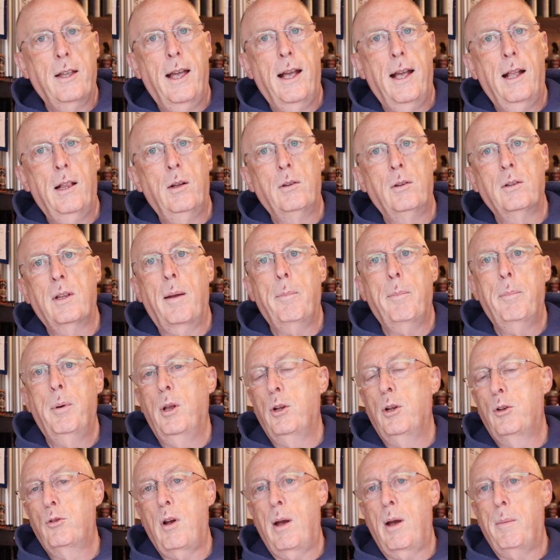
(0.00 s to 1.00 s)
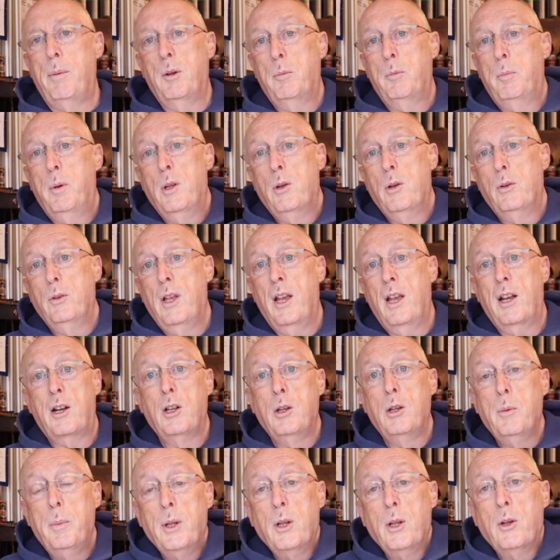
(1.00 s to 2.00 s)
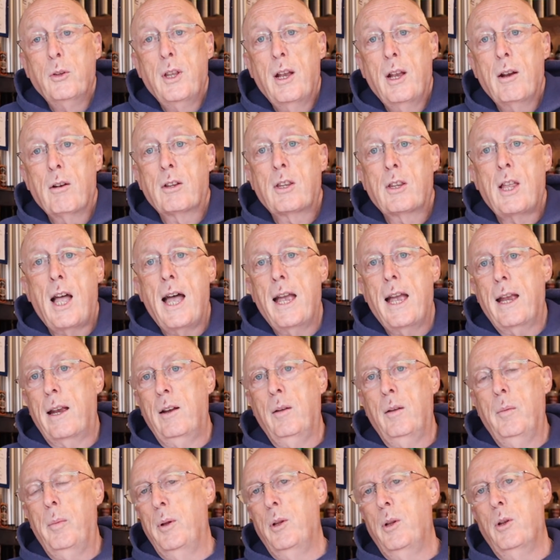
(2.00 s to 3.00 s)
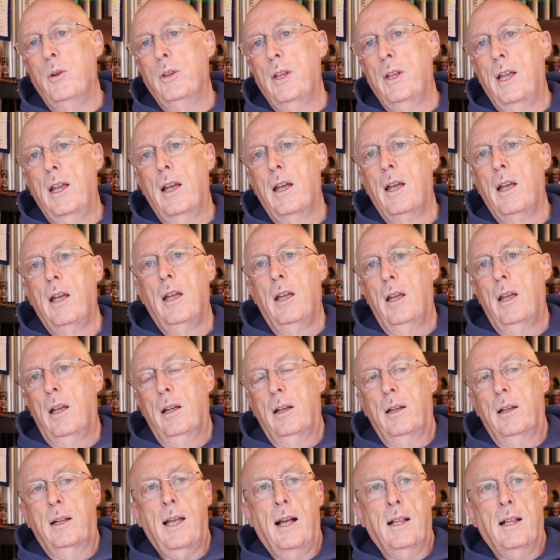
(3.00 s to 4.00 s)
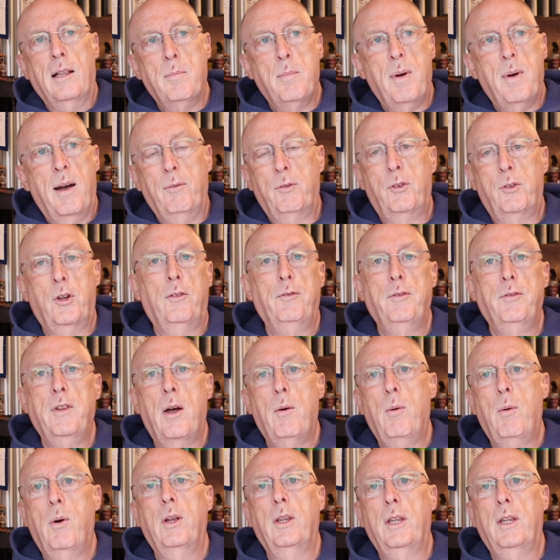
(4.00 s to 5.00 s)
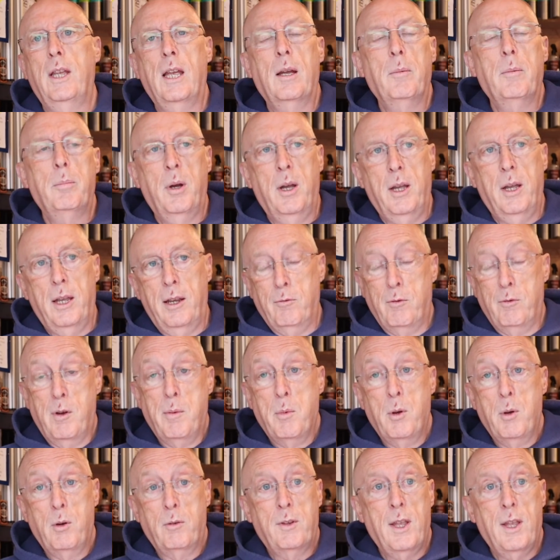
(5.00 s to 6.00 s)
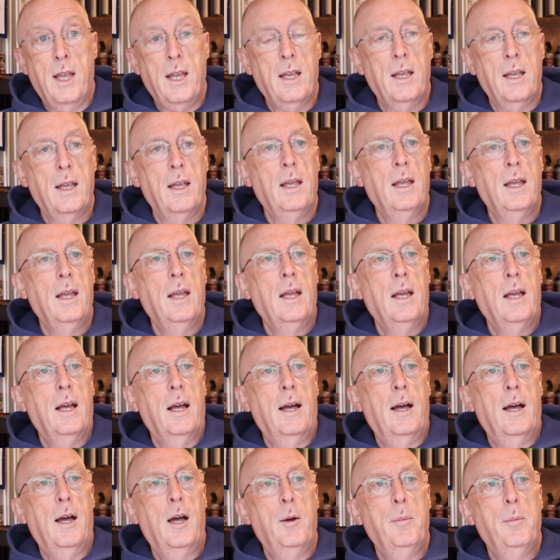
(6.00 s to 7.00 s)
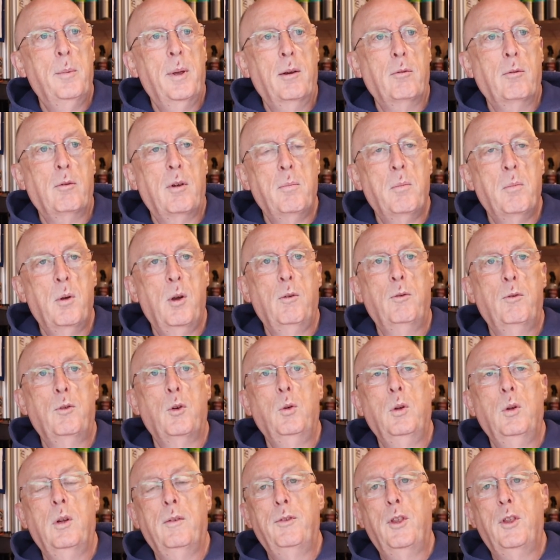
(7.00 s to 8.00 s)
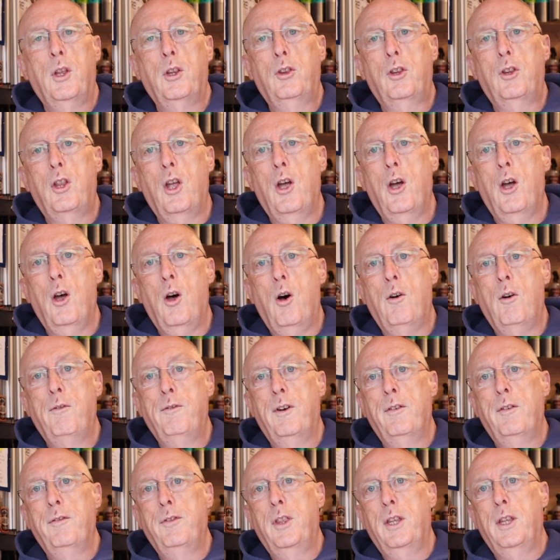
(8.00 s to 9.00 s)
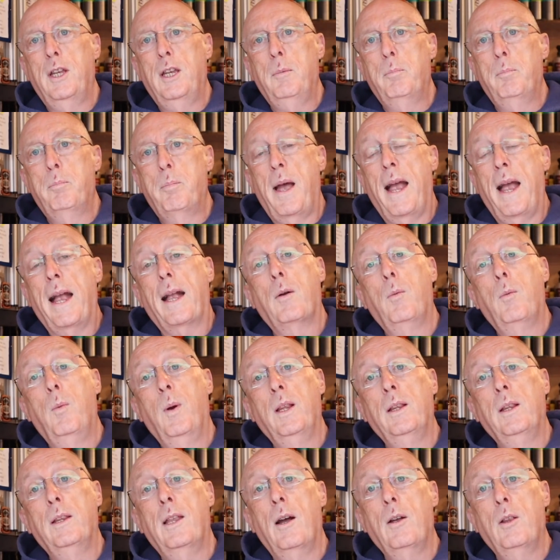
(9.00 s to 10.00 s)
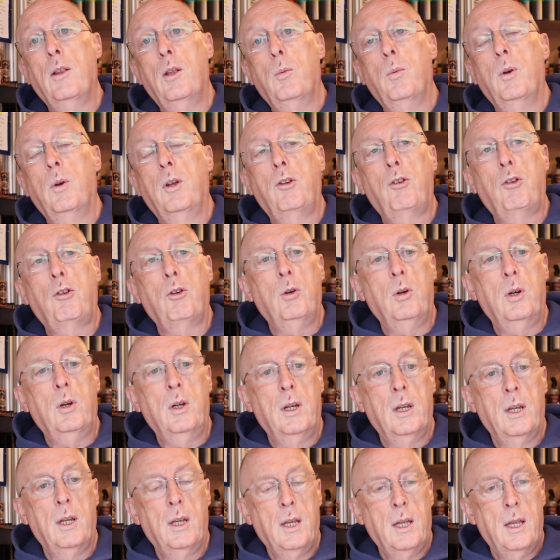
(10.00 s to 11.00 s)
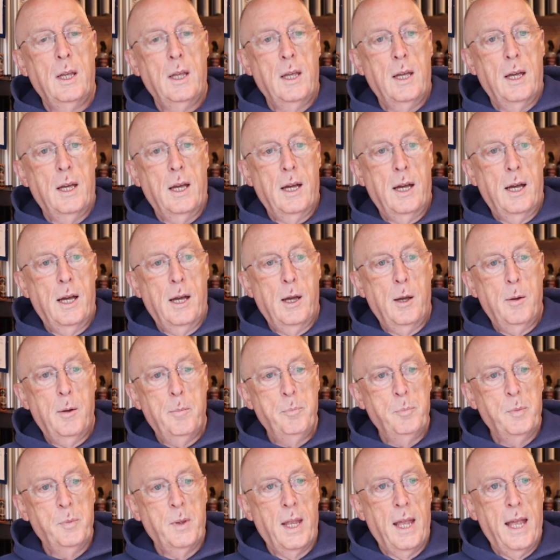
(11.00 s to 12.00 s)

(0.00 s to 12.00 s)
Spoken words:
how long that bird's crap has been on there. It could have been on there a day, it could have been on there a couple of months, I've no idea, but it removed it. It removed all of the dirt off of the back window that we saw, and